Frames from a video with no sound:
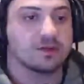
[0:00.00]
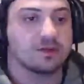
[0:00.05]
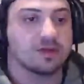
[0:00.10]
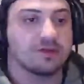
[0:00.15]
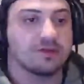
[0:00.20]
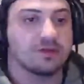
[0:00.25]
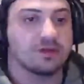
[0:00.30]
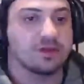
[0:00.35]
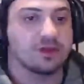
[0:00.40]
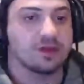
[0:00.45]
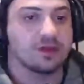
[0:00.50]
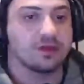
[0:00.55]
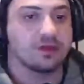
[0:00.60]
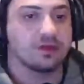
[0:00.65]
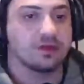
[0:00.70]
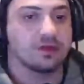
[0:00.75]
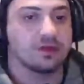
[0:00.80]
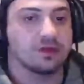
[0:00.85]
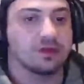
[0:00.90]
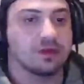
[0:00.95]
We'll have a quick
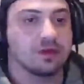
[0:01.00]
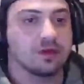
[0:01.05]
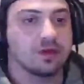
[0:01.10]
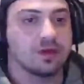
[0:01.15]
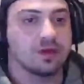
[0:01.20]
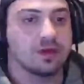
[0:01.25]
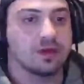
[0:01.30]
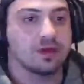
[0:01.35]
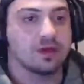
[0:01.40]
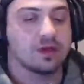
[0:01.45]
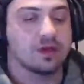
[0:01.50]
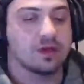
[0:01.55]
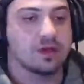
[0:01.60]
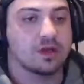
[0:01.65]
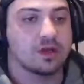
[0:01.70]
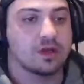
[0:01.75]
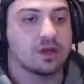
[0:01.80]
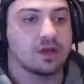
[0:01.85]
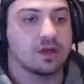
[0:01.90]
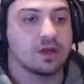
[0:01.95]
look
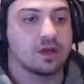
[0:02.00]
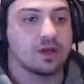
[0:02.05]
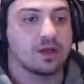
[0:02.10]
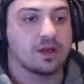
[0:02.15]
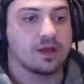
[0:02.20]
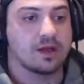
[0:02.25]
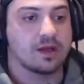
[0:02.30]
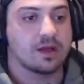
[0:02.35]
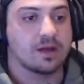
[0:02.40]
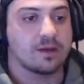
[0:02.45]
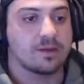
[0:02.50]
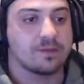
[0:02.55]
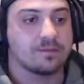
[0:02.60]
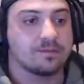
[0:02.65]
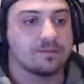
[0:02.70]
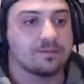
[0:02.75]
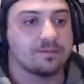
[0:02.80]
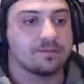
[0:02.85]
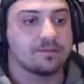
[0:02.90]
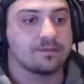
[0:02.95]

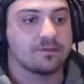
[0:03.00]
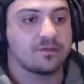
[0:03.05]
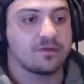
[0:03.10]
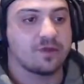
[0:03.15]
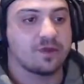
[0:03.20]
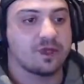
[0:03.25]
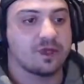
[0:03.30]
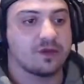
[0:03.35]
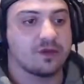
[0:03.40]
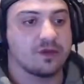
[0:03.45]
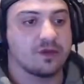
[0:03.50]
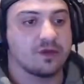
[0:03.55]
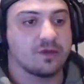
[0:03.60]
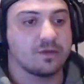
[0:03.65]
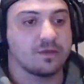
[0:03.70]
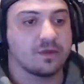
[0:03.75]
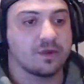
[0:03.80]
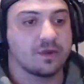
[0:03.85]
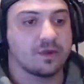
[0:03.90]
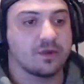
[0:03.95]
if we can do
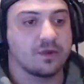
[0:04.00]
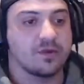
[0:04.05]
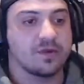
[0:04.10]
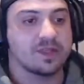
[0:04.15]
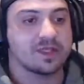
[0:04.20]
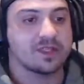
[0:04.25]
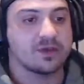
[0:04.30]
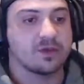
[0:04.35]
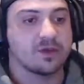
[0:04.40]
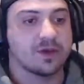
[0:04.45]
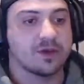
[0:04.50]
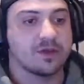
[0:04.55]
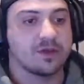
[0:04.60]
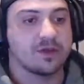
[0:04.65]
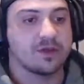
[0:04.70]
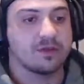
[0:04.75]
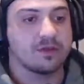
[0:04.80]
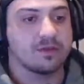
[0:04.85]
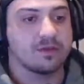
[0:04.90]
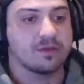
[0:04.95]
it. Well, we're missing
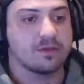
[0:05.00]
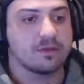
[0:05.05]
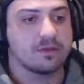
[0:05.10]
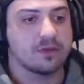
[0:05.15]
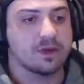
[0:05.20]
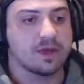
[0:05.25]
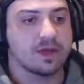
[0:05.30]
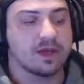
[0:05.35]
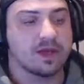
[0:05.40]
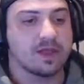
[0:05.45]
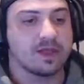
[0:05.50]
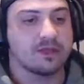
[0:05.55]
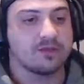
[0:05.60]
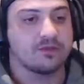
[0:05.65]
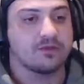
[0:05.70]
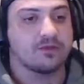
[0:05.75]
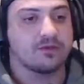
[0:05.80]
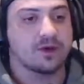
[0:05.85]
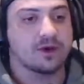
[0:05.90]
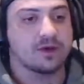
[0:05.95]
one at
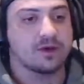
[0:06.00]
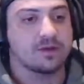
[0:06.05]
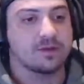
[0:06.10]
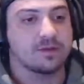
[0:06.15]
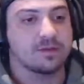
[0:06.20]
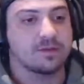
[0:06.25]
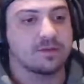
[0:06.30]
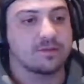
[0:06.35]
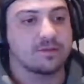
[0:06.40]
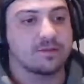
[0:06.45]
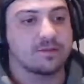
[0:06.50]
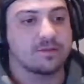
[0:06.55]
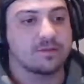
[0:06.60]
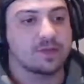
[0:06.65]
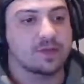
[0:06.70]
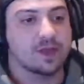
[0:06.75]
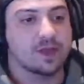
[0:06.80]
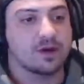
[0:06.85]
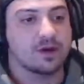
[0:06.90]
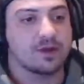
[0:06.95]
the front.
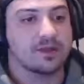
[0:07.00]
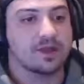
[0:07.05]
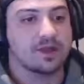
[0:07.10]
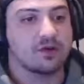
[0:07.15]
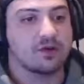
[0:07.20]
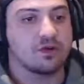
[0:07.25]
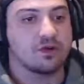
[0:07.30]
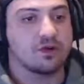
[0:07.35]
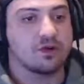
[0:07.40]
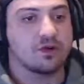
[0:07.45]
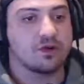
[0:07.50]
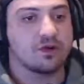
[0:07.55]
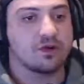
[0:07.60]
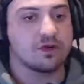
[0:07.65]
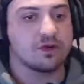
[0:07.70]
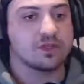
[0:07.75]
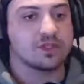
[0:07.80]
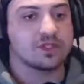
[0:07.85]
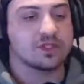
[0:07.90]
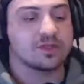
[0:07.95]
And I think all you got to
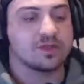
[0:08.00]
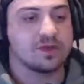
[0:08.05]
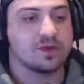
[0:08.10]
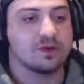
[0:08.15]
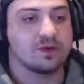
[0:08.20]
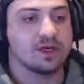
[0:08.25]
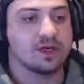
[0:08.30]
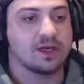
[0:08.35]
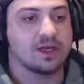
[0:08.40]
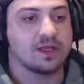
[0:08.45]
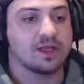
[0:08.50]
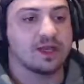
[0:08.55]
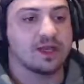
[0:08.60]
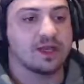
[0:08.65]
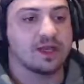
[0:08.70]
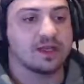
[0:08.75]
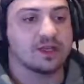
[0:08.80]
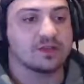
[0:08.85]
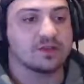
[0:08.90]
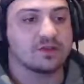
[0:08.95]
do is just build it in there
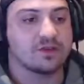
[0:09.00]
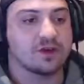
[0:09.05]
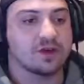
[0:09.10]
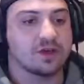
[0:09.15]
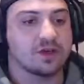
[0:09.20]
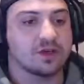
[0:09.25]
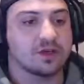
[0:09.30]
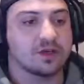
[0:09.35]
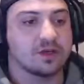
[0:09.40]
and it's fine.